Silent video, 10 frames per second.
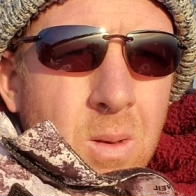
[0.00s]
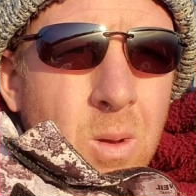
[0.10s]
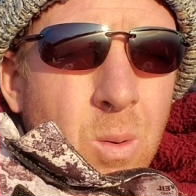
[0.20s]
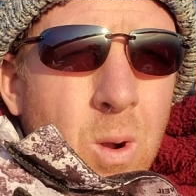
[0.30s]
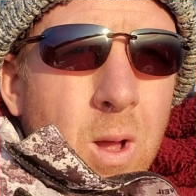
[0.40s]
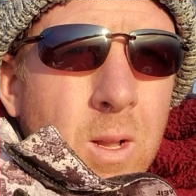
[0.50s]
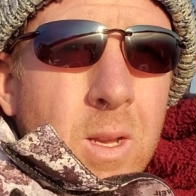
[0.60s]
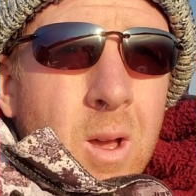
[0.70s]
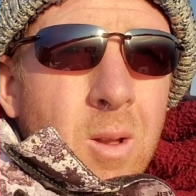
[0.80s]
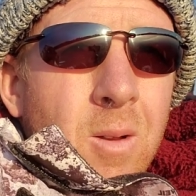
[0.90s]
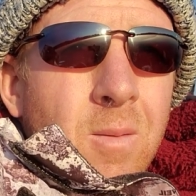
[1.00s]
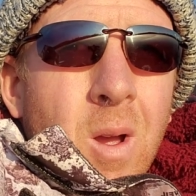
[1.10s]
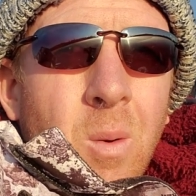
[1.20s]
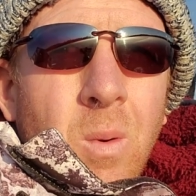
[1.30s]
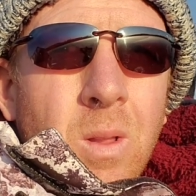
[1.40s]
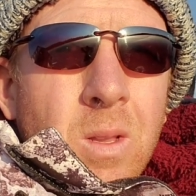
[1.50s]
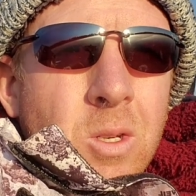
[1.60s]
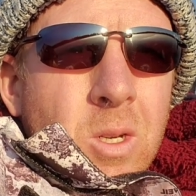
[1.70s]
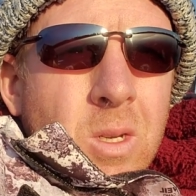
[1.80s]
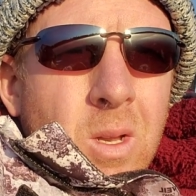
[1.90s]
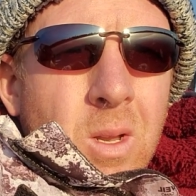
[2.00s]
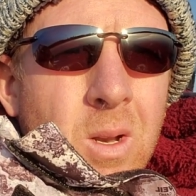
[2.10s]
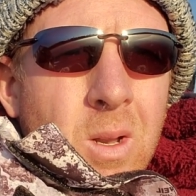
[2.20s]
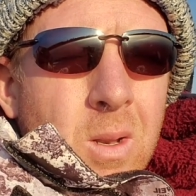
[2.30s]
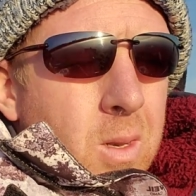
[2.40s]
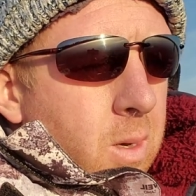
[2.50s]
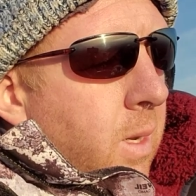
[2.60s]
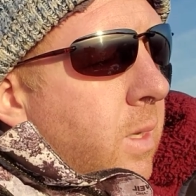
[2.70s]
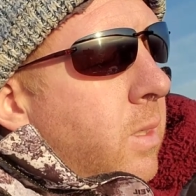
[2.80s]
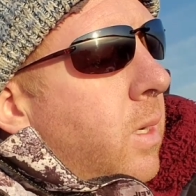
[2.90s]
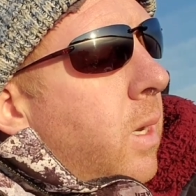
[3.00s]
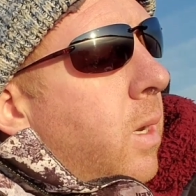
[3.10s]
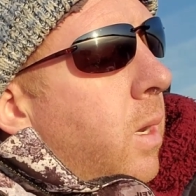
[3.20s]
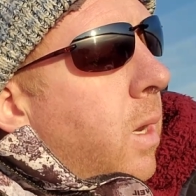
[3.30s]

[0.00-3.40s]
2 rods out. I've got one that's just on a dead stick,